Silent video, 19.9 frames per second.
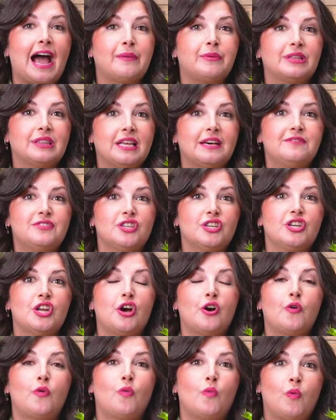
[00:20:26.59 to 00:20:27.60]
I would love to
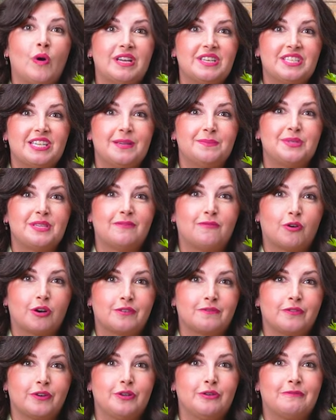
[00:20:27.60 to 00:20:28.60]
know what tips have
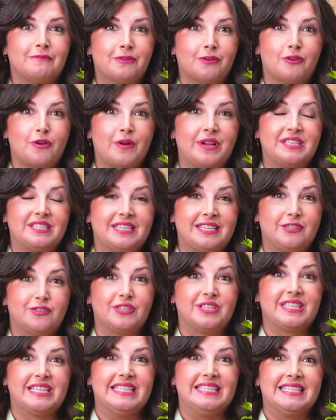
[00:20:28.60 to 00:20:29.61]
worked for you for growing
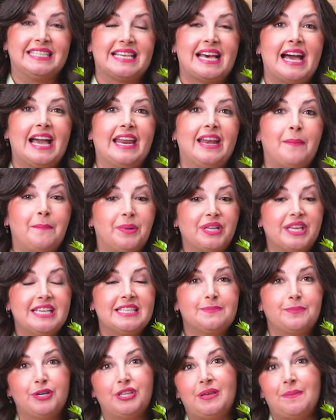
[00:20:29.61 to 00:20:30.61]
citrus inside.
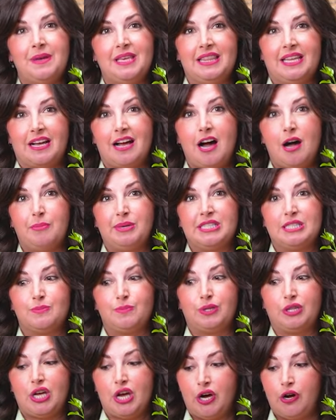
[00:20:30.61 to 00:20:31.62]
Please put them in the comments
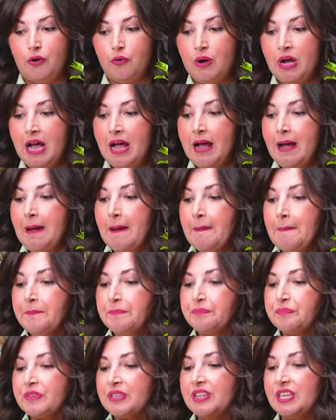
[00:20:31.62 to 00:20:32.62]
below.
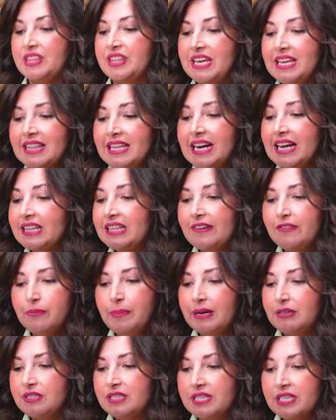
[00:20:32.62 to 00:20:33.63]
The thing that I love
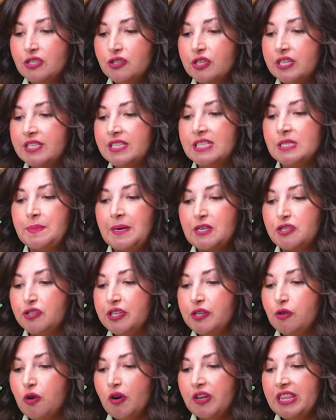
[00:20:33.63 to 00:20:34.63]
about citrus,
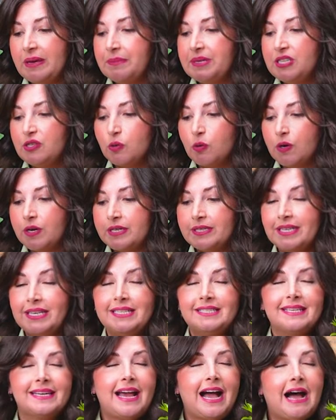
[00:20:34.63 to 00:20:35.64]
especially growing them indoors,
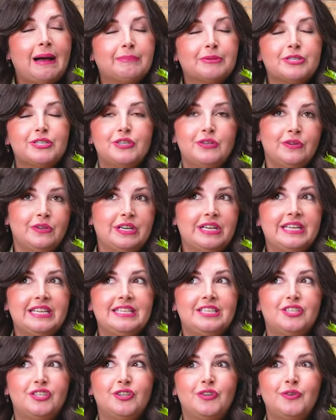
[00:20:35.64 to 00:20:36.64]
it's an
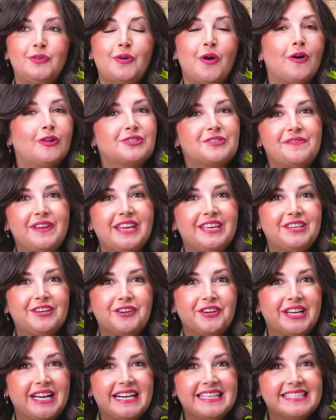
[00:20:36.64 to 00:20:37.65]
opportunity to cultivate
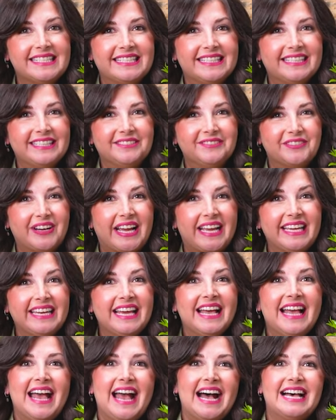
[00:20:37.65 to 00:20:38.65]
curiosity, right?
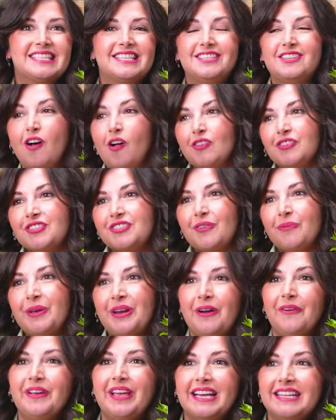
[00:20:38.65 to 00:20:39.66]
As adults,
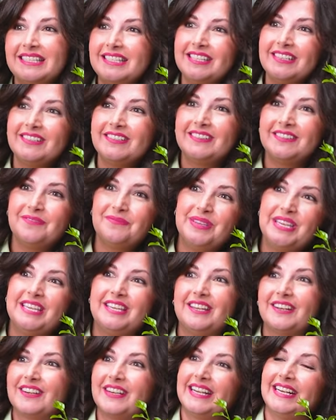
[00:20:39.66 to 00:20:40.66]
we don't get to be
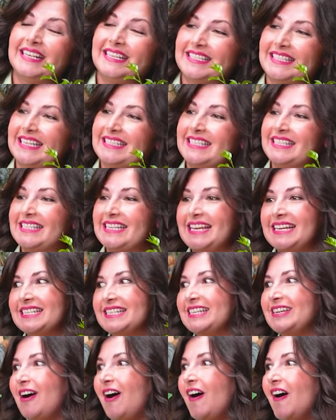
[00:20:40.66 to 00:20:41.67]
curious and stand
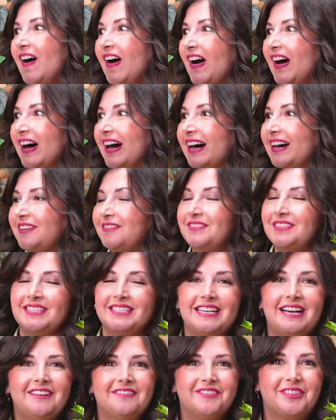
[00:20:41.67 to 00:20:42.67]
in awe of
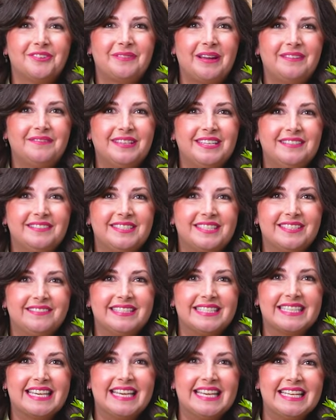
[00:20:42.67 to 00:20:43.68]
stuff the way we used to
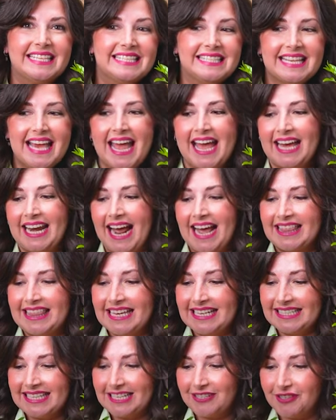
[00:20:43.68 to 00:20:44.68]
as kids. And I
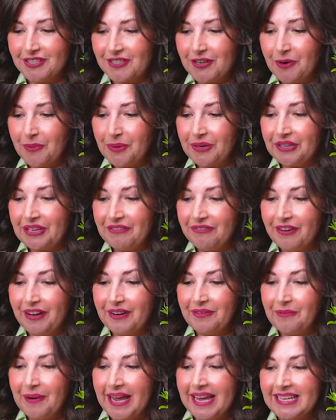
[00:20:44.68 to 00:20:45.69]
think citrus are a really
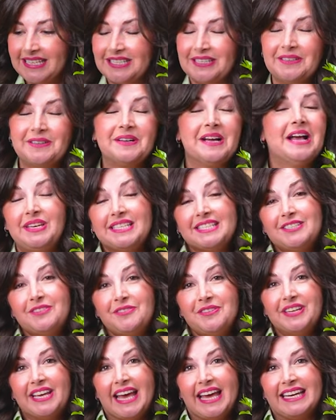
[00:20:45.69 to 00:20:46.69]
fun way to be a
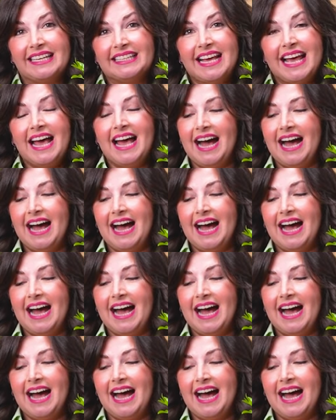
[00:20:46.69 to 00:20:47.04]
student again